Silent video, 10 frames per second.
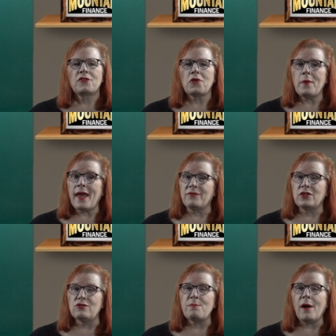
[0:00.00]
So we have
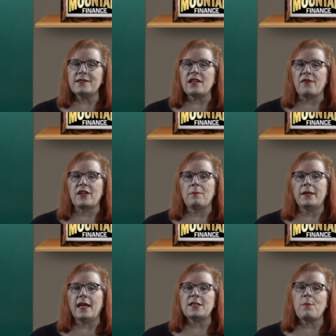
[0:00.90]
two spots left, and my
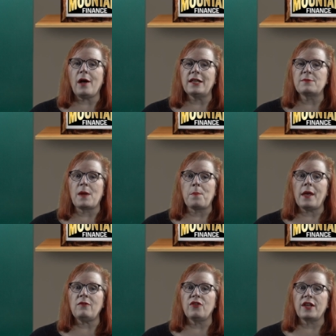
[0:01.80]
next spot is my
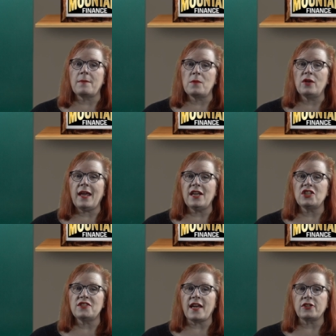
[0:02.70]
pick for the
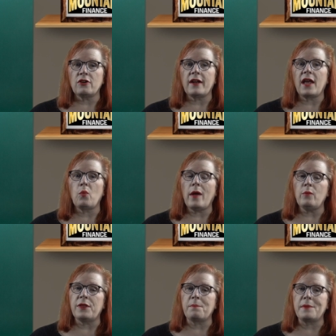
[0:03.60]
communication sector, and I went
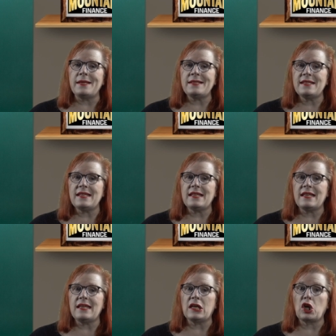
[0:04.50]
with
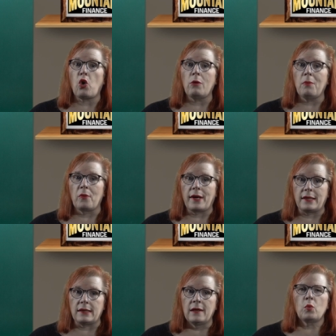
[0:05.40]
BCE
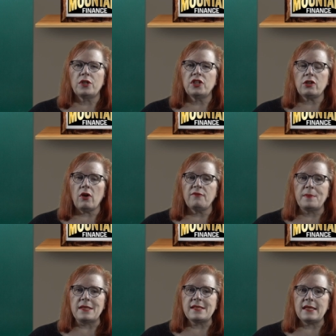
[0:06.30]
Incorporated. With a ticker of
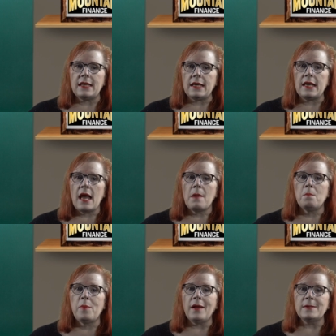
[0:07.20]
BCE,
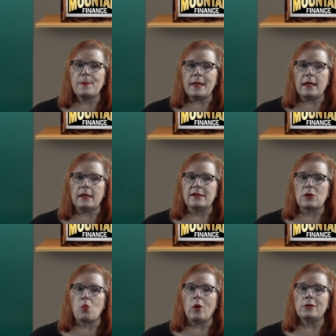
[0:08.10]
Bell's beta is a
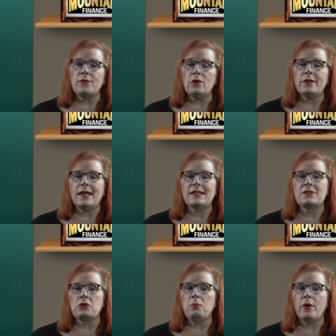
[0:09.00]
wonderful looking
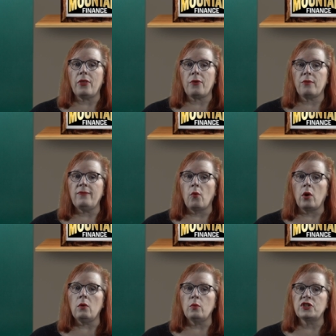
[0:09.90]

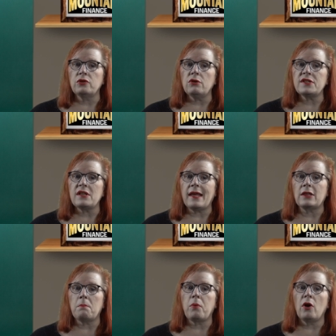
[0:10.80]
0.34, which looks like
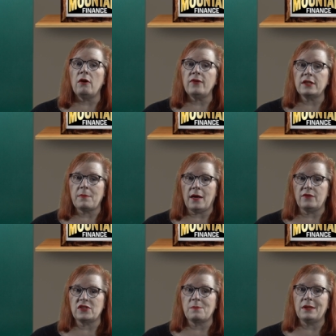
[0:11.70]
the perfect amount
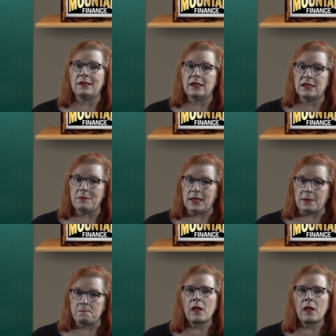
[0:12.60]
of stability to me.